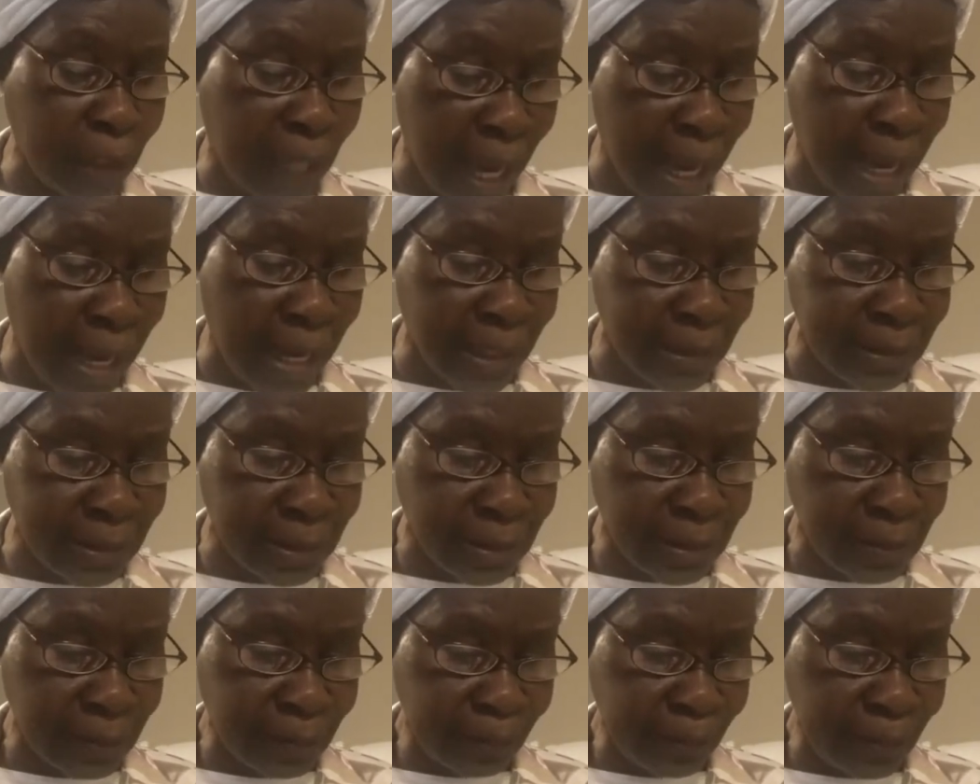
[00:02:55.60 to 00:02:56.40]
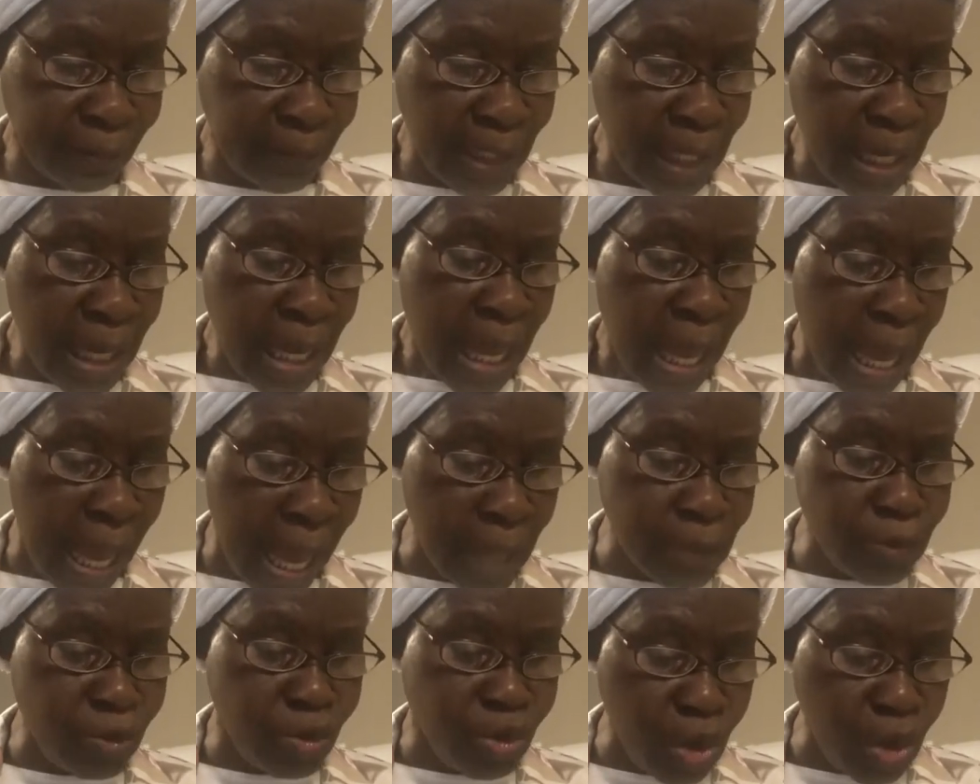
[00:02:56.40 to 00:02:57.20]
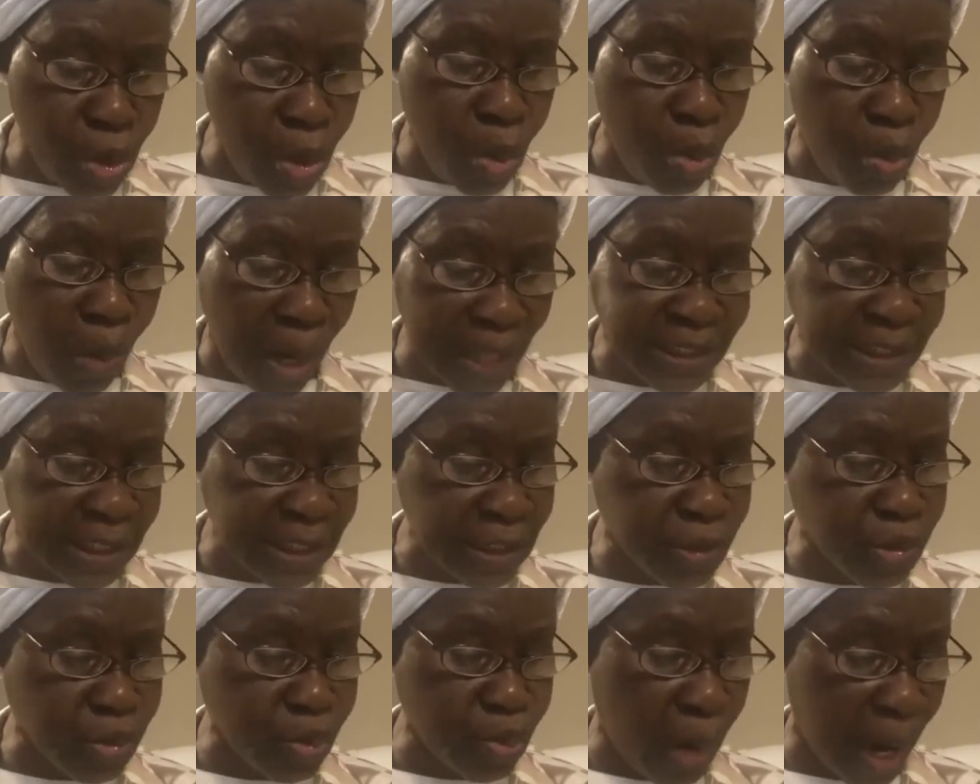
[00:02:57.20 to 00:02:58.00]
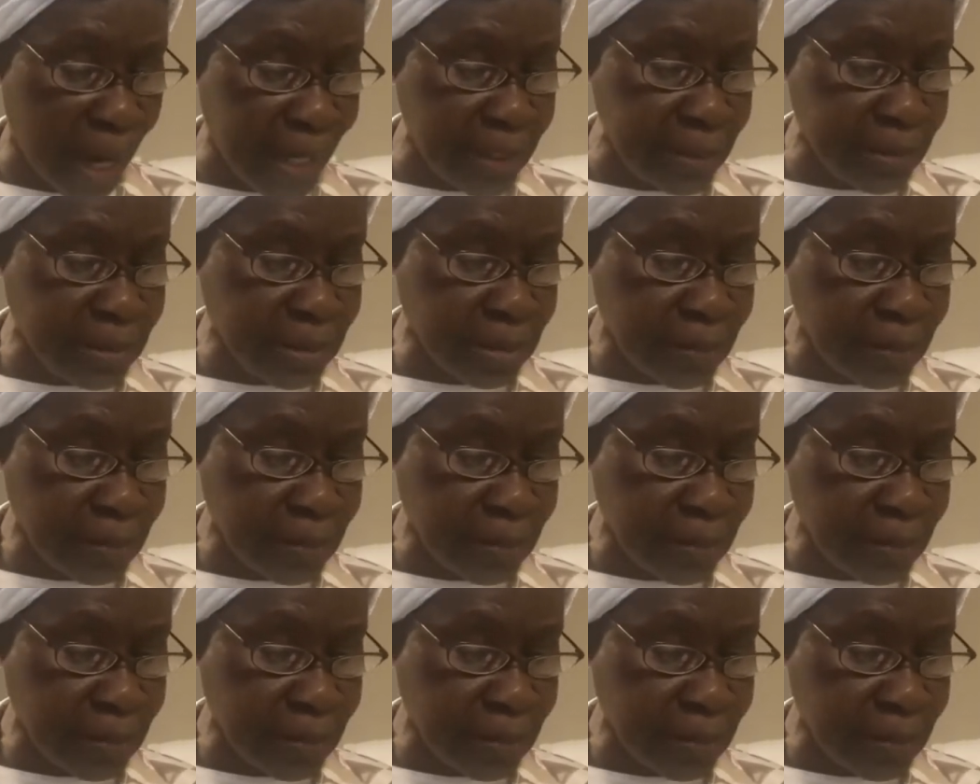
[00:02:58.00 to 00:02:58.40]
God, and do what is right